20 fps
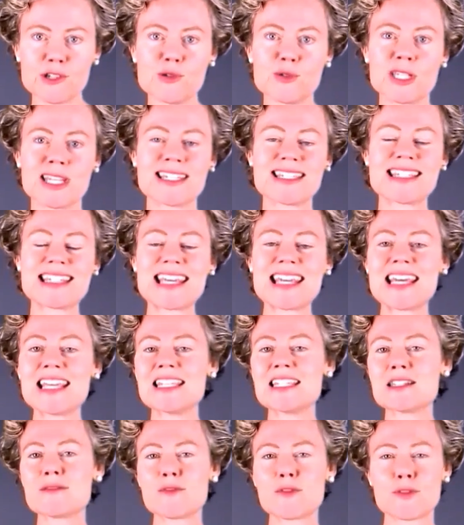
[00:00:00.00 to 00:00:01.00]
views and
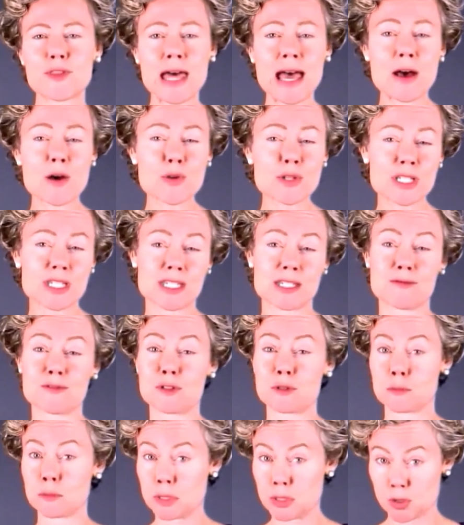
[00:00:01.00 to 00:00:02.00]
tens of thousands of
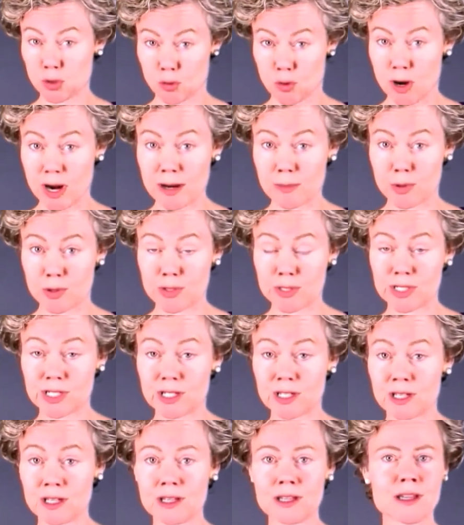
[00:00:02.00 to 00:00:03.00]

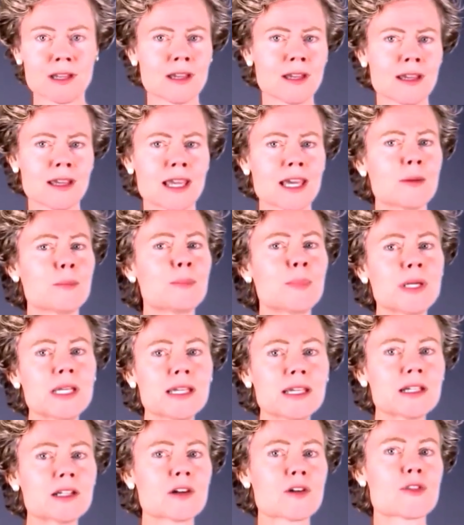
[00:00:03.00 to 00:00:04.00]
subscribers. And
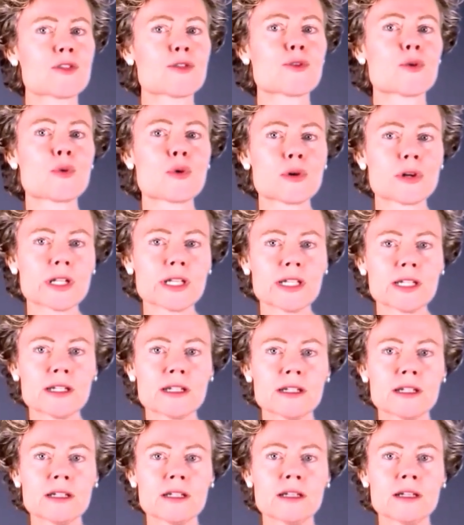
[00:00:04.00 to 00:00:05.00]
being an authority
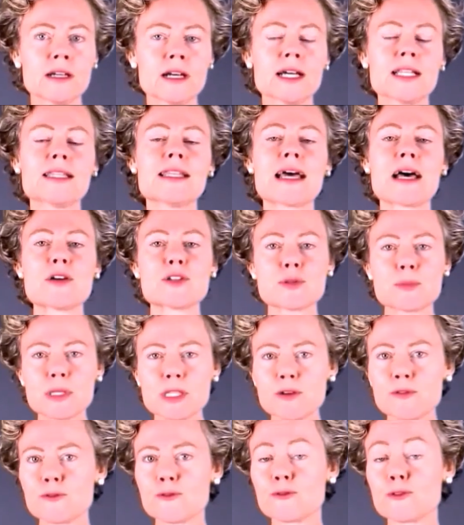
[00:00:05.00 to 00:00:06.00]
allows me
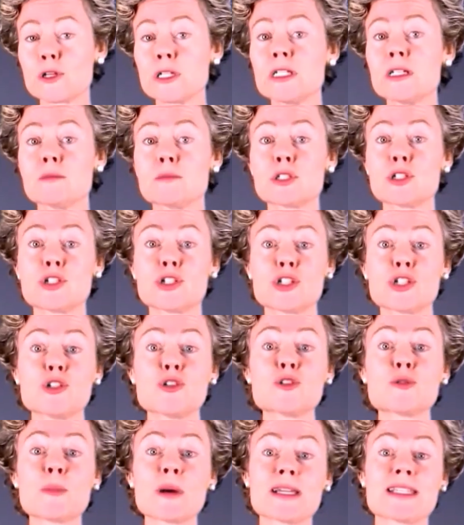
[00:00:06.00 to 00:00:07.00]
the freedom to
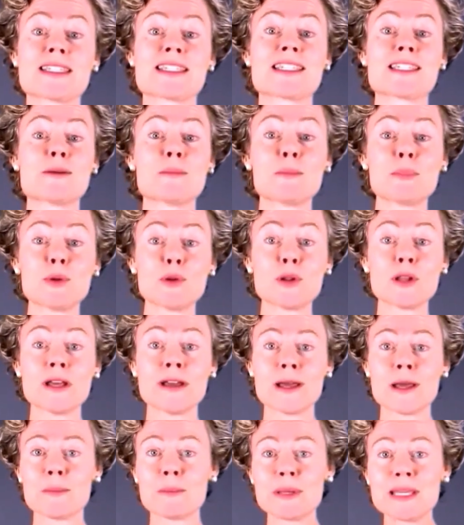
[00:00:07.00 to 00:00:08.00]
choose my simple,
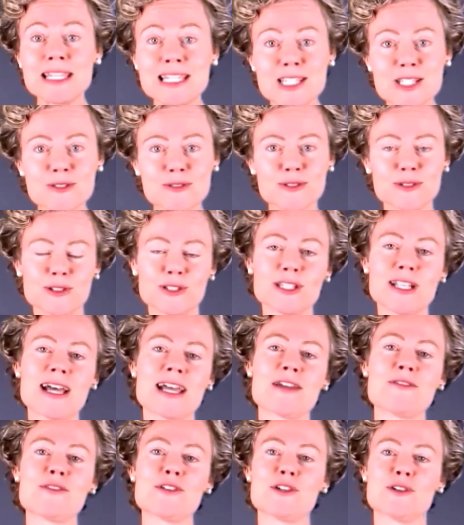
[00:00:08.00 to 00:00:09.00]
peaceful
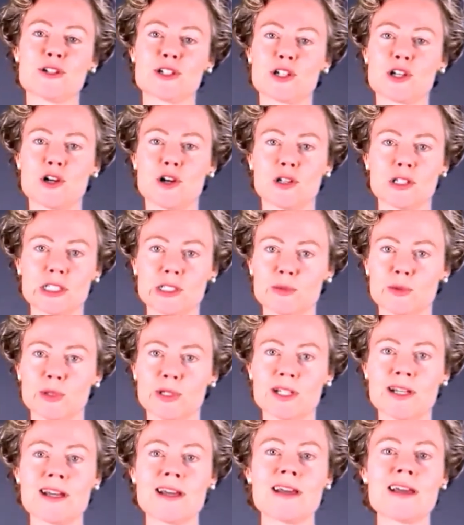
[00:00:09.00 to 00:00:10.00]
life here in
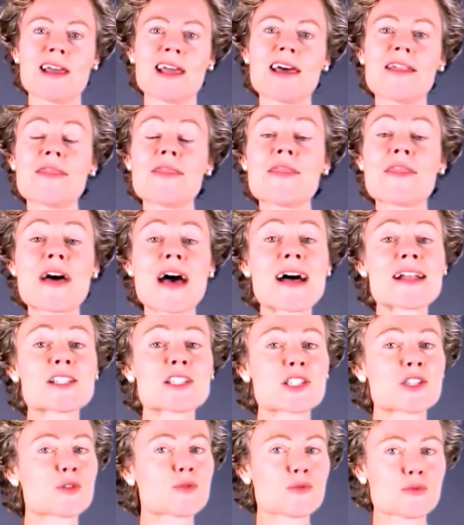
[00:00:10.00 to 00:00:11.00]
Collingwood. And
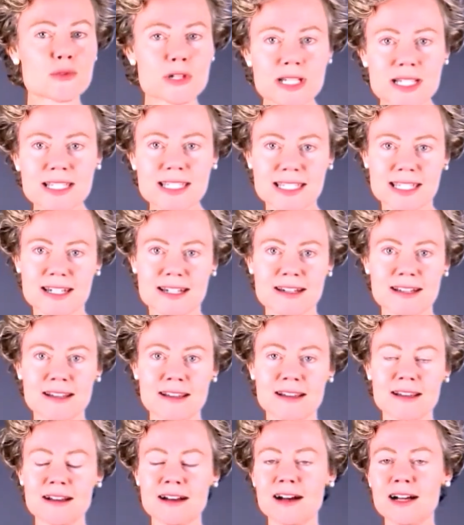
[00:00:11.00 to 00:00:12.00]
that's the reason
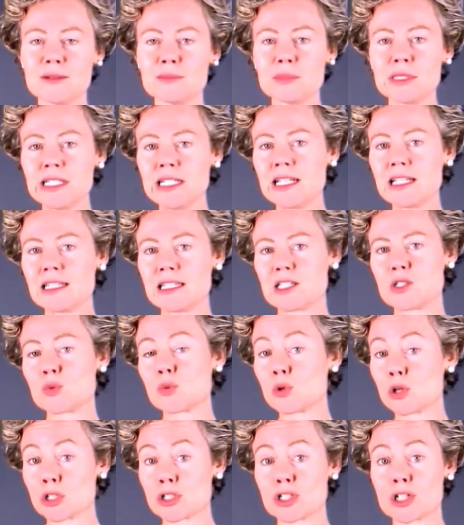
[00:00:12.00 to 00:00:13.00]
I'm leading
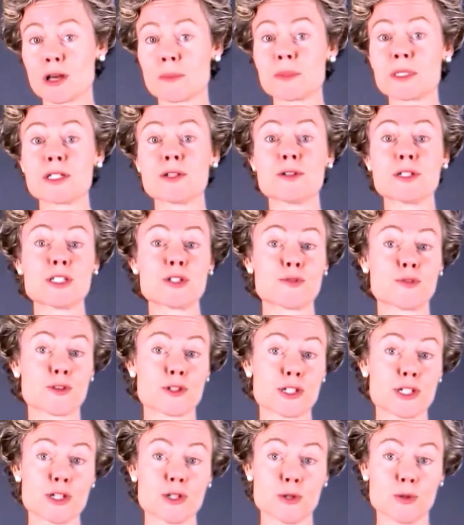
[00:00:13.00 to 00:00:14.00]
this workshop series
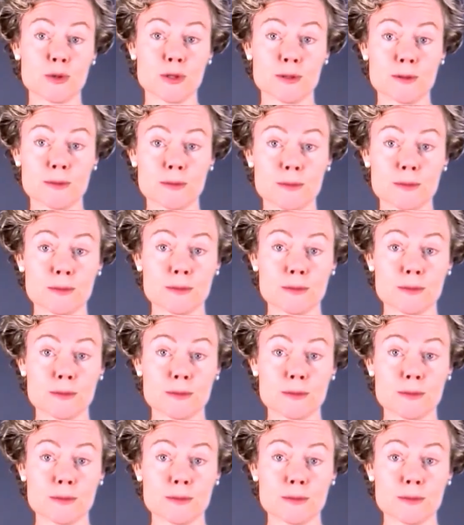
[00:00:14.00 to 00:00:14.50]
for you.